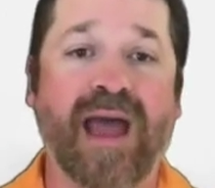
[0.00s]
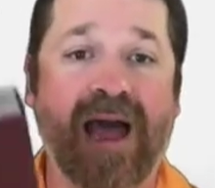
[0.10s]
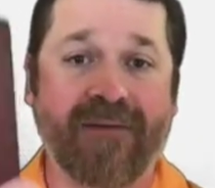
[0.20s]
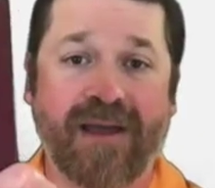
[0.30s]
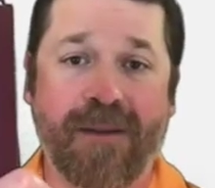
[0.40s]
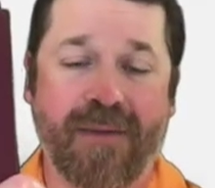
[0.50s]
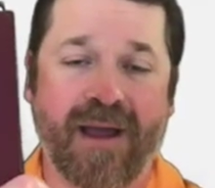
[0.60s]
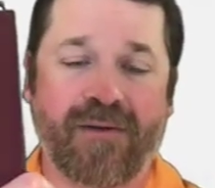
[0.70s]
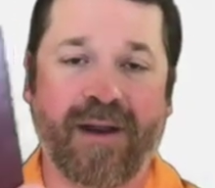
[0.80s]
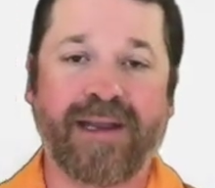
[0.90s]
I've got
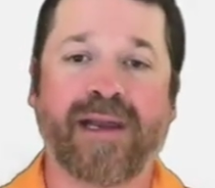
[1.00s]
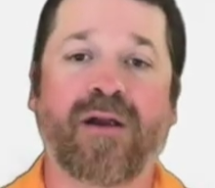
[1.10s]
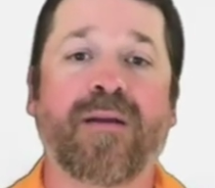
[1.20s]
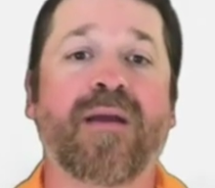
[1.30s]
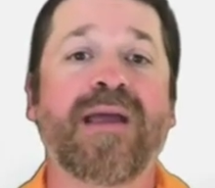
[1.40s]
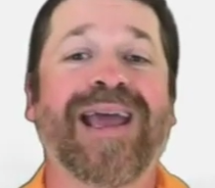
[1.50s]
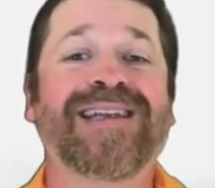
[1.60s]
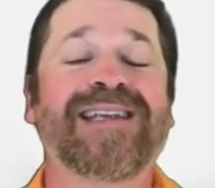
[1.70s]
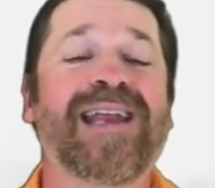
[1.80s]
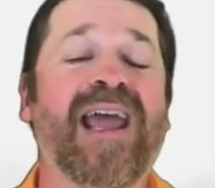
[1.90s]
mine right here.
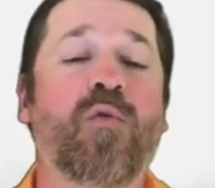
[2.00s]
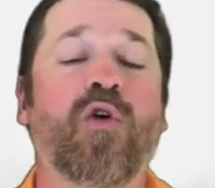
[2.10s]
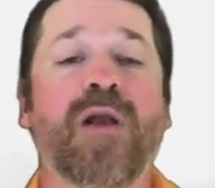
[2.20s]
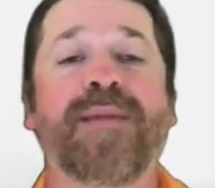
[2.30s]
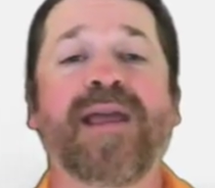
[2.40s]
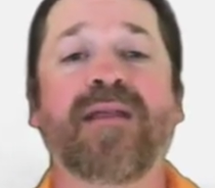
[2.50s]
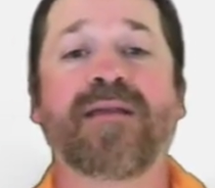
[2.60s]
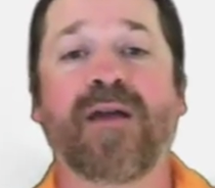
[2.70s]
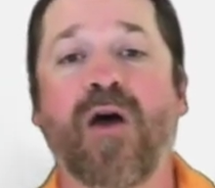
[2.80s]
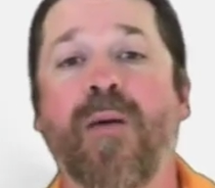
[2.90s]
And today we're going to be in
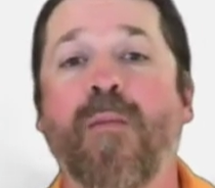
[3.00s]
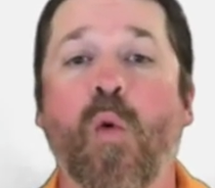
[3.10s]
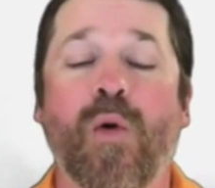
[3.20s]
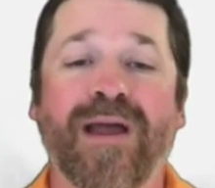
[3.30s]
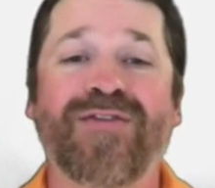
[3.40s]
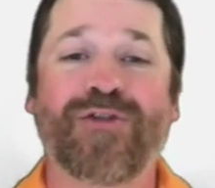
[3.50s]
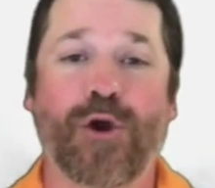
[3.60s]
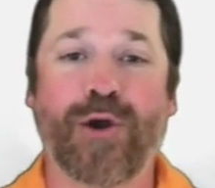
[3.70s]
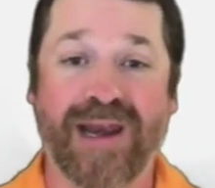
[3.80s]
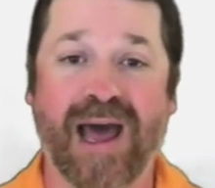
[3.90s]
Psalm
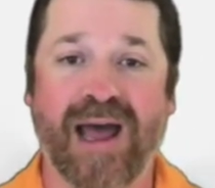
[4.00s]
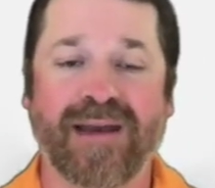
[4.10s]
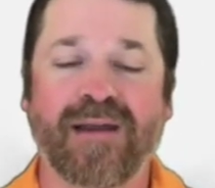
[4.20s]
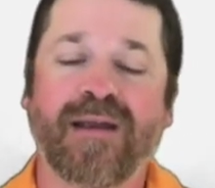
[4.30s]
139.